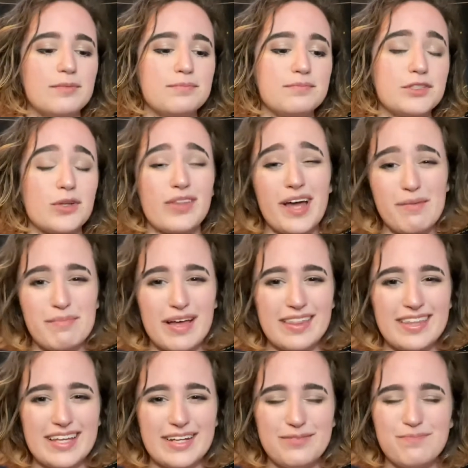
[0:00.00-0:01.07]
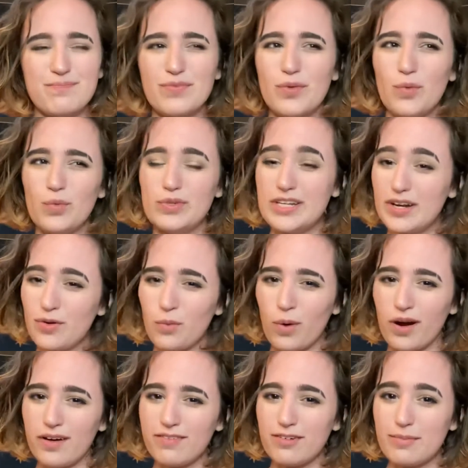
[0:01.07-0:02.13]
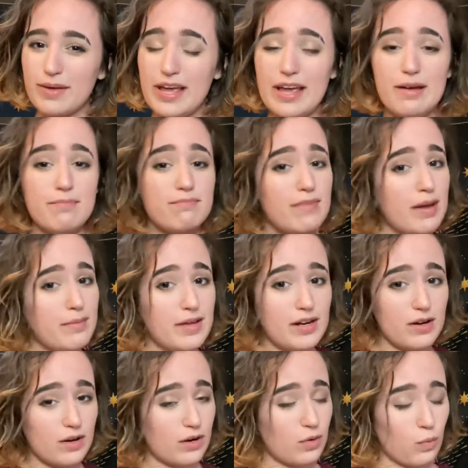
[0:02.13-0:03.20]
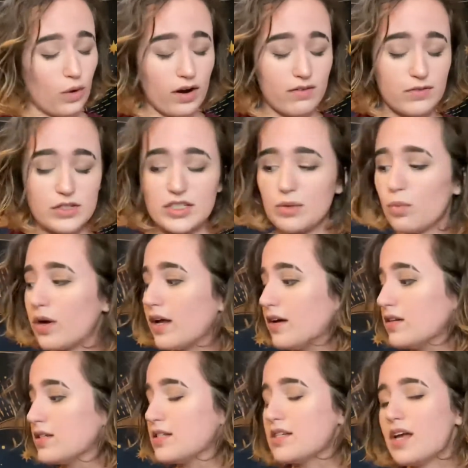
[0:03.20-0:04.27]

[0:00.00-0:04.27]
So that method didn't work for me. Maybe it can work for someone else.